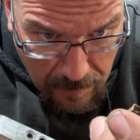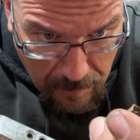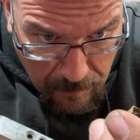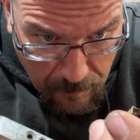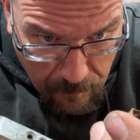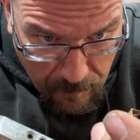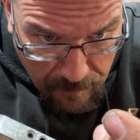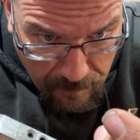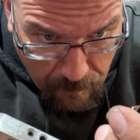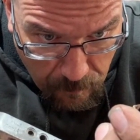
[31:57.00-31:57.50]

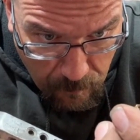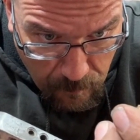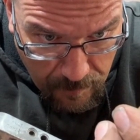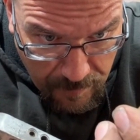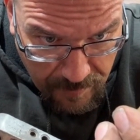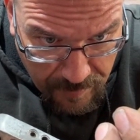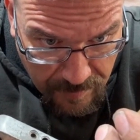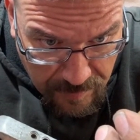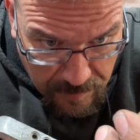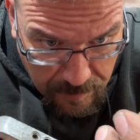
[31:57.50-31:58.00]
with
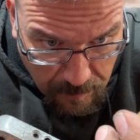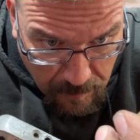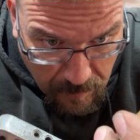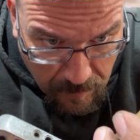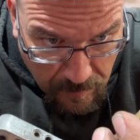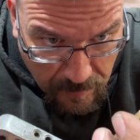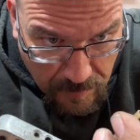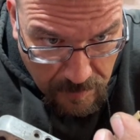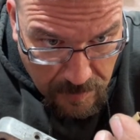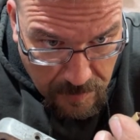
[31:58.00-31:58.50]
witness
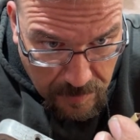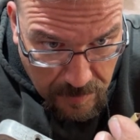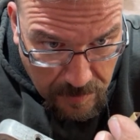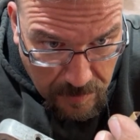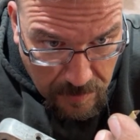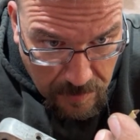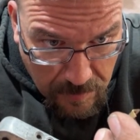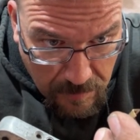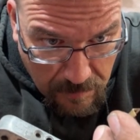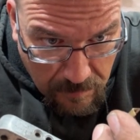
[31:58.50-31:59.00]
marks
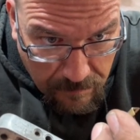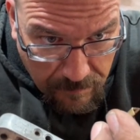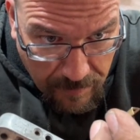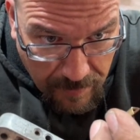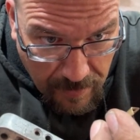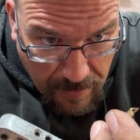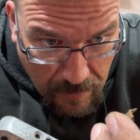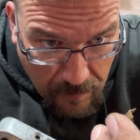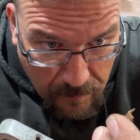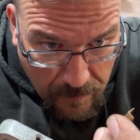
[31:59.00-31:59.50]
of
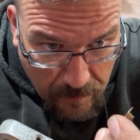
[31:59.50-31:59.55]
how it